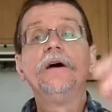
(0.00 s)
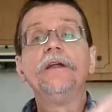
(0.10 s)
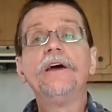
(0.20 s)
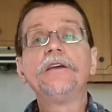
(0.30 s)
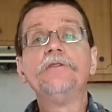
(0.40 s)

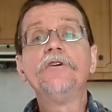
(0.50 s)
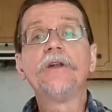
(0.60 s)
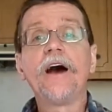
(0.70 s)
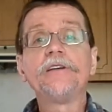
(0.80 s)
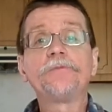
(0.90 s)
They give you an
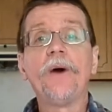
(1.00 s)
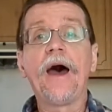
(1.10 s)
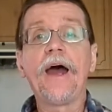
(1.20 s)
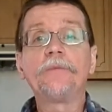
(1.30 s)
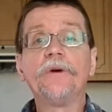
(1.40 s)
ice
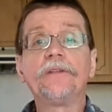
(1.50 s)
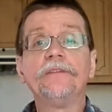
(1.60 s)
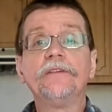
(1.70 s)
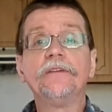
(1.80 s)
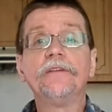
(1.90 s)
bag, but
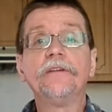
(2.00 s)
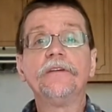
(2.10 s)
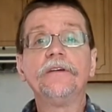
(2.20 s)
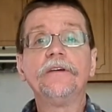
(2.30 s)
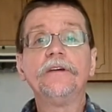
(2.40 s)

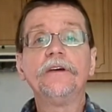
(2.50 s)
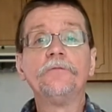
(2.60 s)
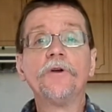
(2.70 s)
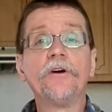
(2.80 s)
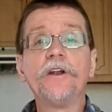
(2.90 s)
it
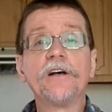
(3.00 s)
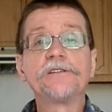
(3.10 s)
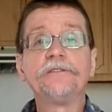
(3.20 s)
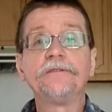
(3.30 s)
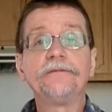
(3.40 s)
really
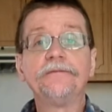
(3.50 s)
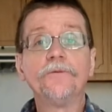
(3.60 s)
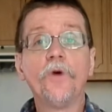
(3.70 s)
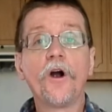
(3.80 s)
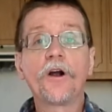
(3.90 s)
doesn't
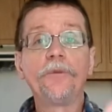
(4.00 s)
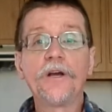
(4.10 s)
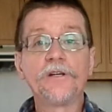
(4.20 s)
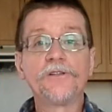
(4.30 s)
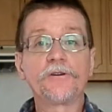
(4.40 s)
work
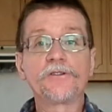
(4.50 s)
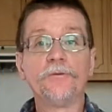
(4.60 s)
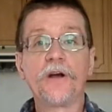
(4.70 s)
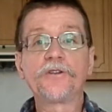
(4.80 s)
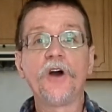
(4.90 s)
because there's so
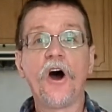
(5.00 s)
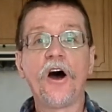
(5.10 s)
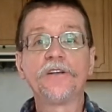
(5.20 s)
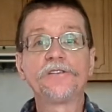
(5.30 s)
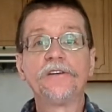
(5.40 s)
much
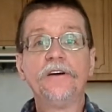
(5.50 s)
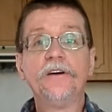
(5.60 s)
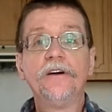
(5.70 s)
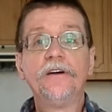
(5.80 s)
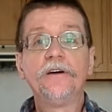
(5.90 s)
gauze
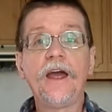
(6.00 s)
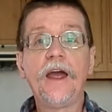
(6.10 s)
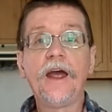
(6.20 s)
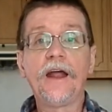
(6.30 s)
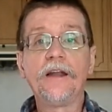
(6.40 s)

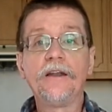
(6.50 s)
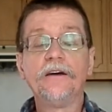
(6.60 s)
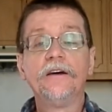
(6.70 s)
and